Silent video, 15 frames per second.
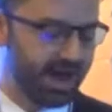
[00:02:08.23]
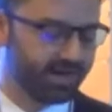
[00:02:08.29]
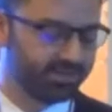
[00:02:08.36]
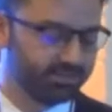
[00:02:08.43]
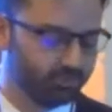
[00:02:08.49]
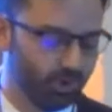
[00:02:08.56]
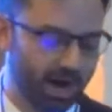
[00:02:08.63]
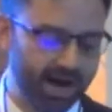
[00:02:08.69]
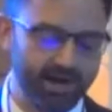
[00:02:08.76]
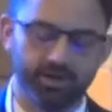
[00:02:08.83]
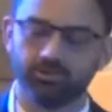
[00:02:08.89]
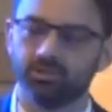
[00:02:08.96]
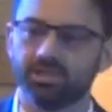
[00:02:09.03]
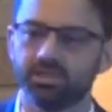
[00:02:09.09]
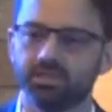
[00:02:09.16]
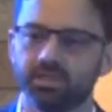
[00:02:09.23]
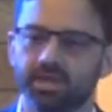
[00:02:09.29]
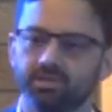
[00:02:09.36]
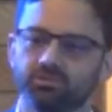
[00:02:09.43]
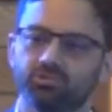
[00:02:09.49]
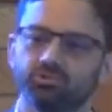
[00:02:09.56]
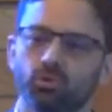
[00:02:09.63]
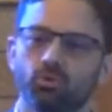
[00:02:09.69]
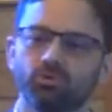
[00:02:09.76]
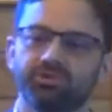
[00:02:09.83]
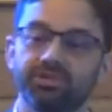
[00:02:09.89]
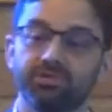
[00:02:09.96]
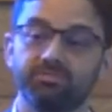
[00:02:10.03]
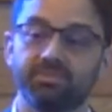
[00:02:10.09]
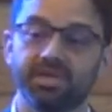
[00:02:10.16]
back to Ireland and
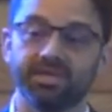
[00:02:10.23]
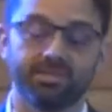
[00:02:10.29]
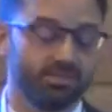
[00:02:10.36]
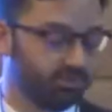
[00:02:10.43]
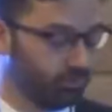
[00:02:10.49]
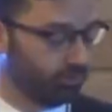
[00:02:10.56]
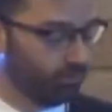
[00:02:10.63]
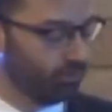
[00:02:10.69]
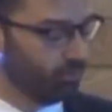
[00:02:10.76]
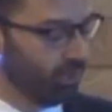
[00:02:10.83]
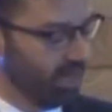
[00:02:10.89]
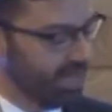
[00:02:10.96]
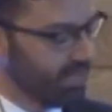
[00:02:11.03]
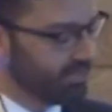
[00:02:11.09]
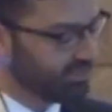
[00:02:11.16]
sold him into